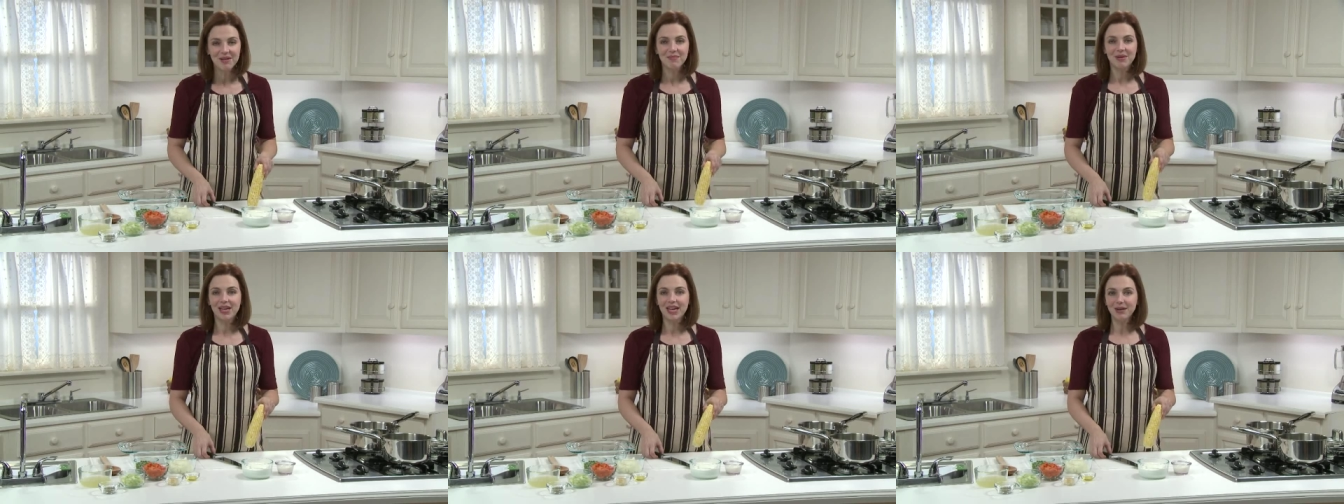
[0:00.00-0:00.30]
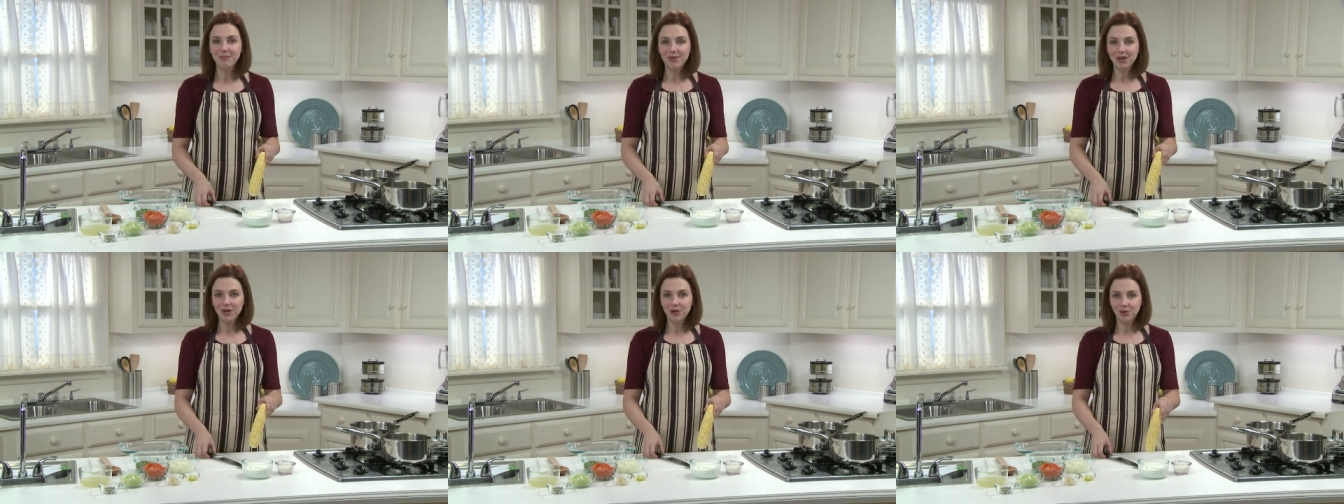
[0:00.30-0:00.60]

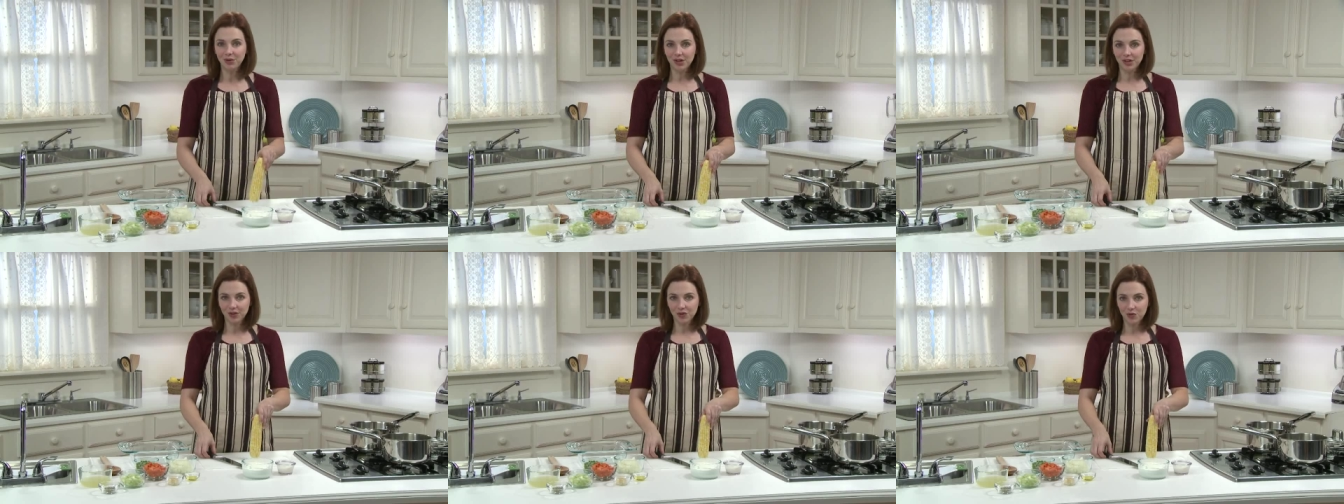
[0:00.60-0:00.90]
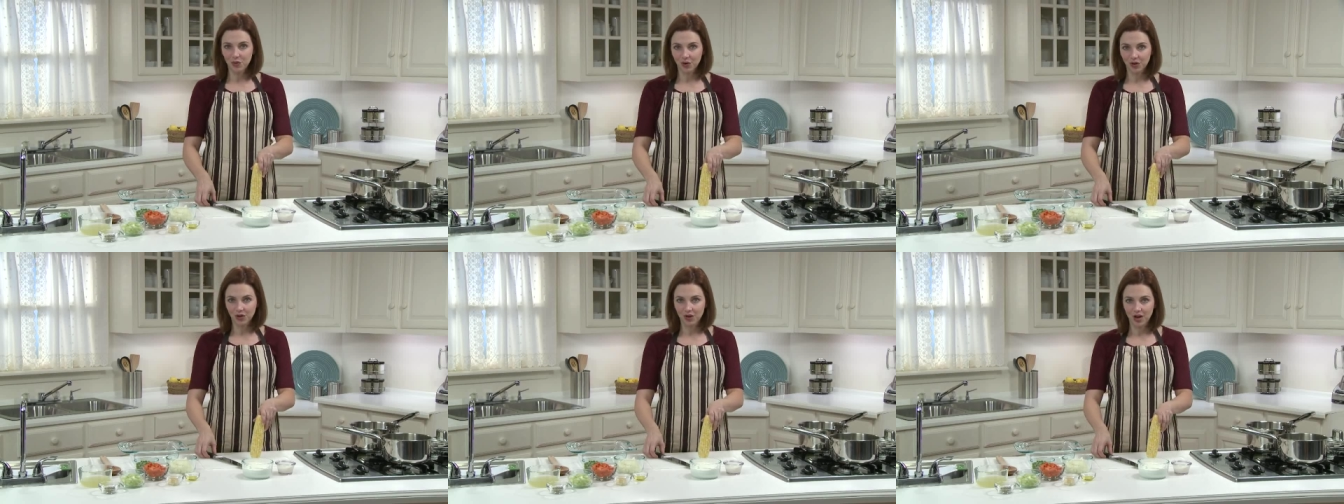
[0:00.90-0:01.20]
Begin by holding the
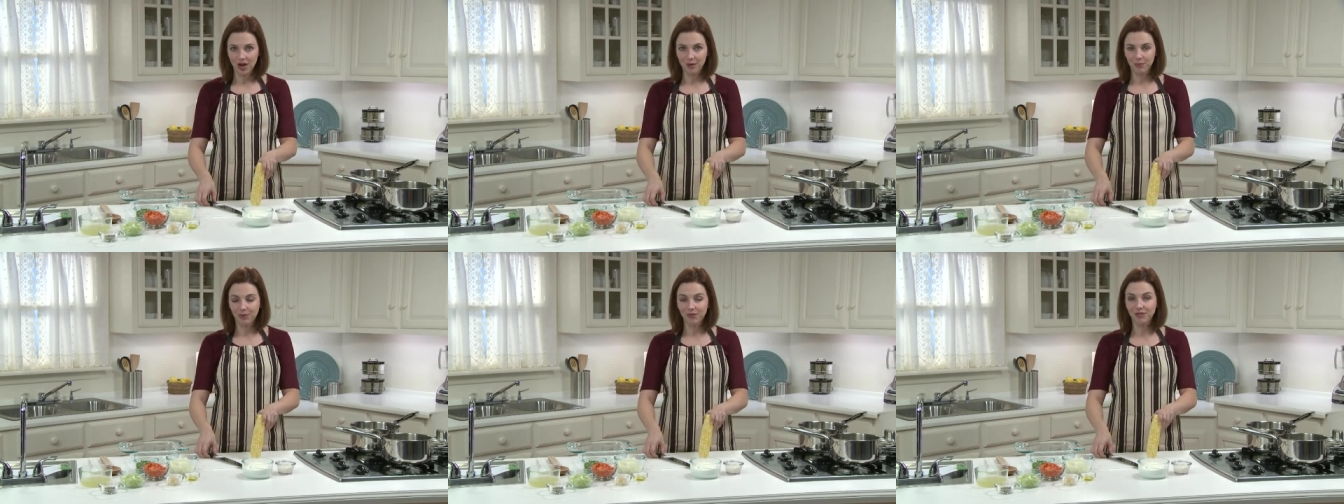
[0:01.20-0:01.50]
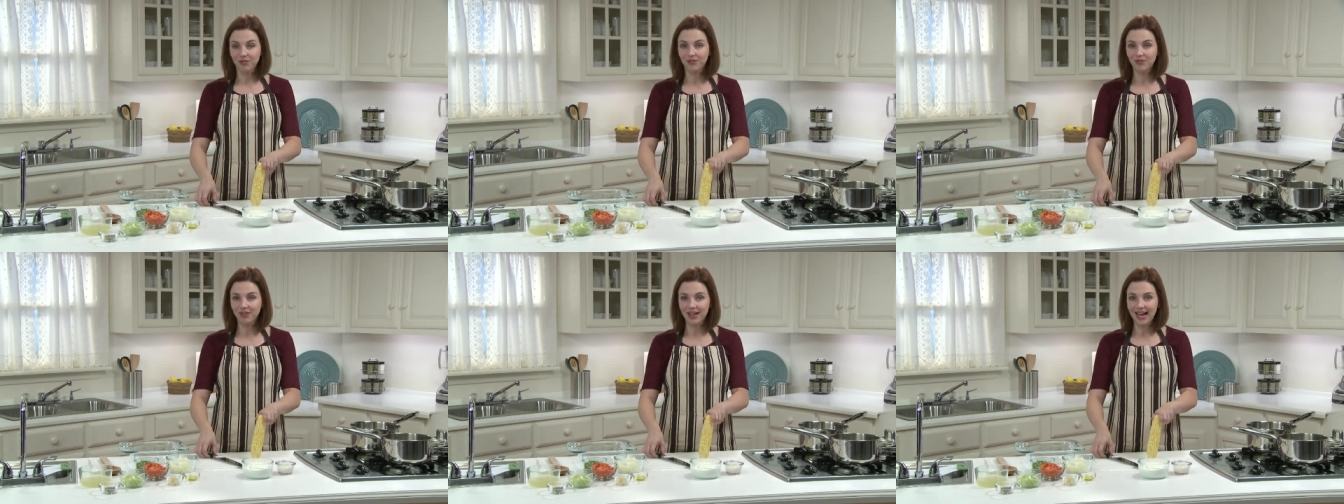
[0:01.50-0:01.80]
corn cob with
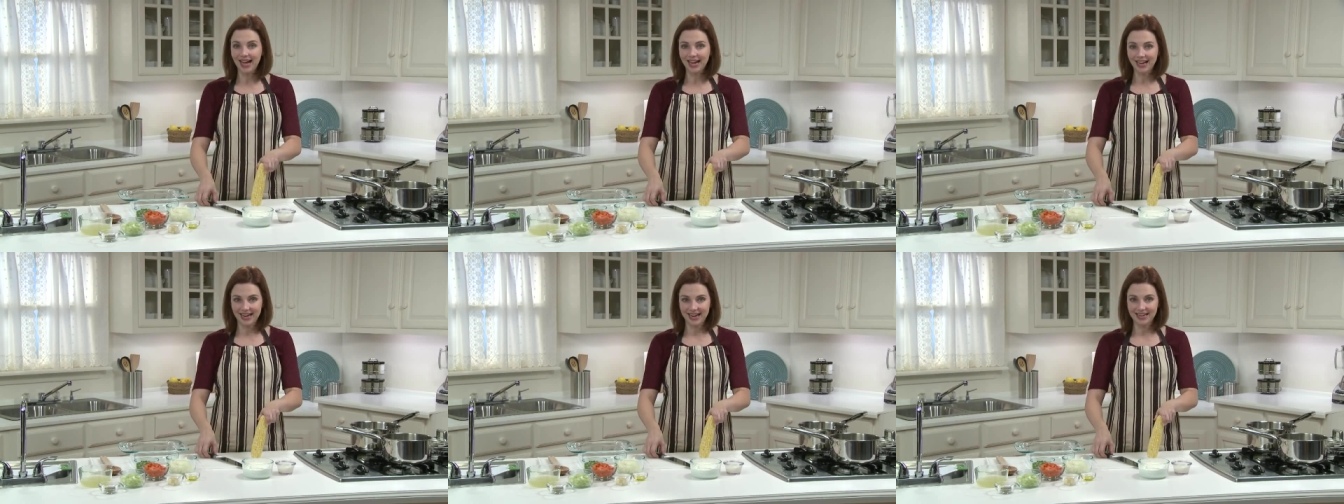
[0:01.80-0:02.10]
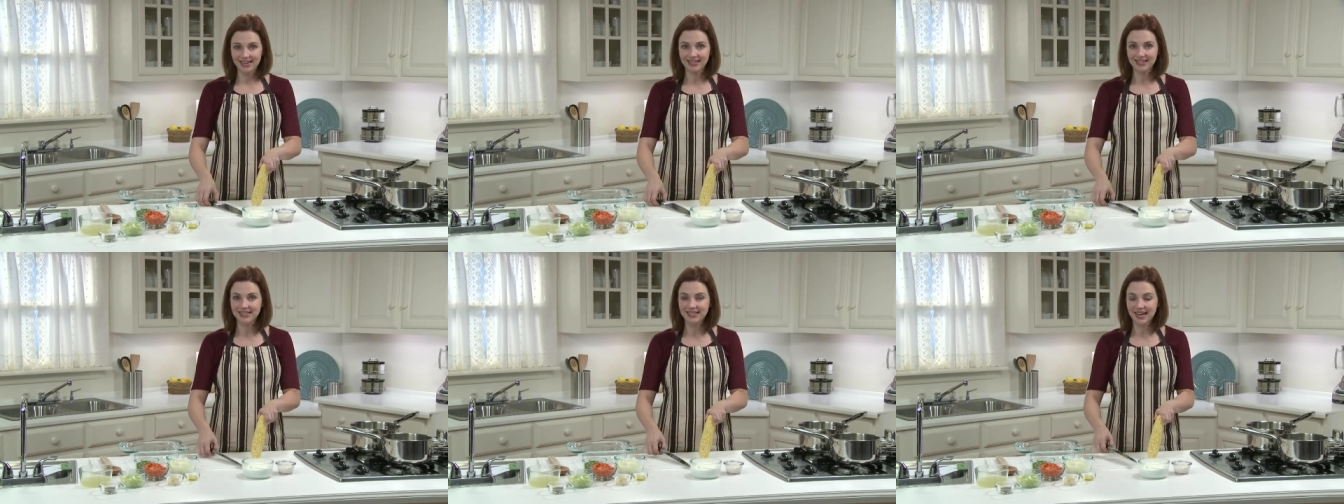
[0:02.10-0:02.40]
the flat
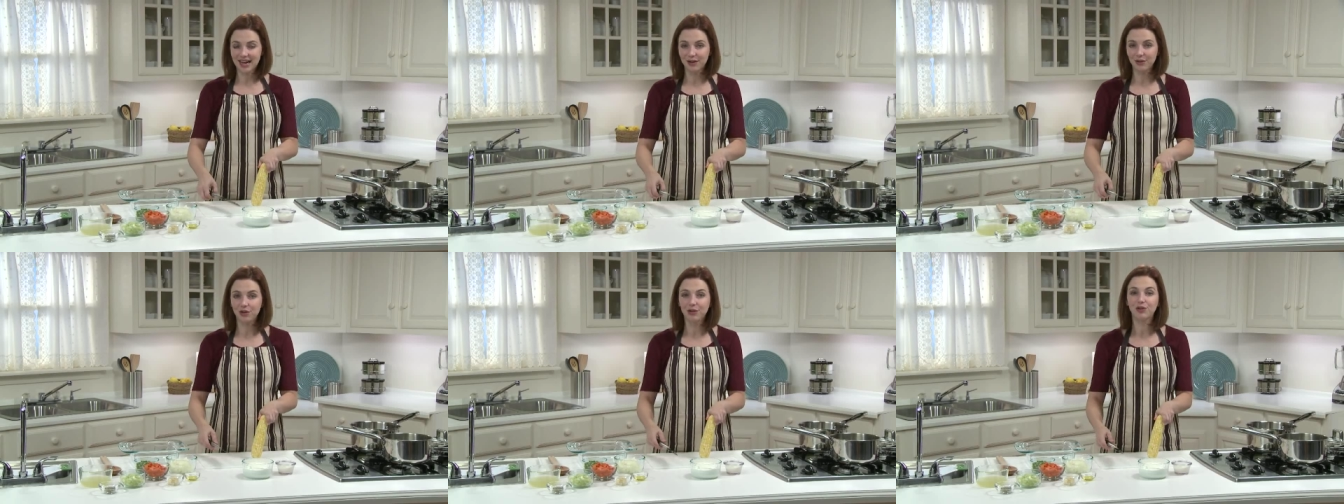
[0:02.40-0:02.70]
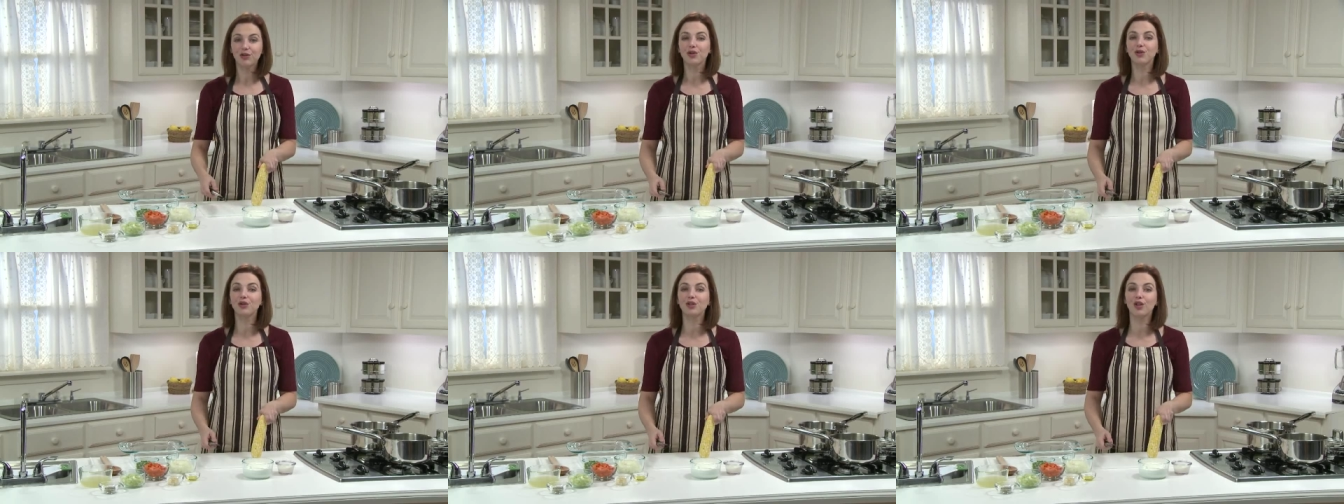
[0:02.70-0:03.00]
end down
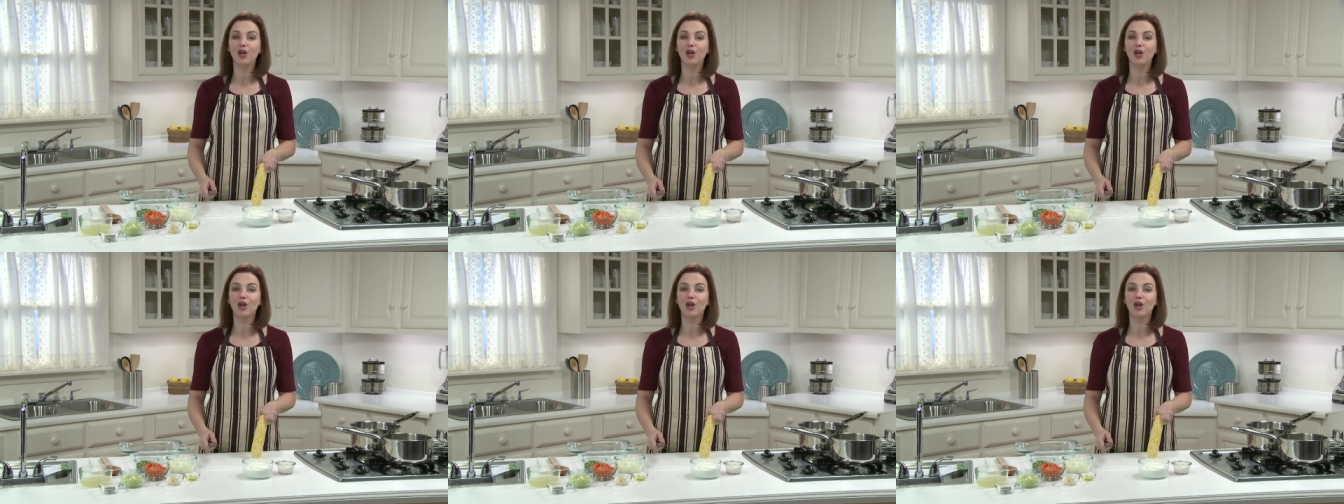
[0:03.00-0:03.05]
on your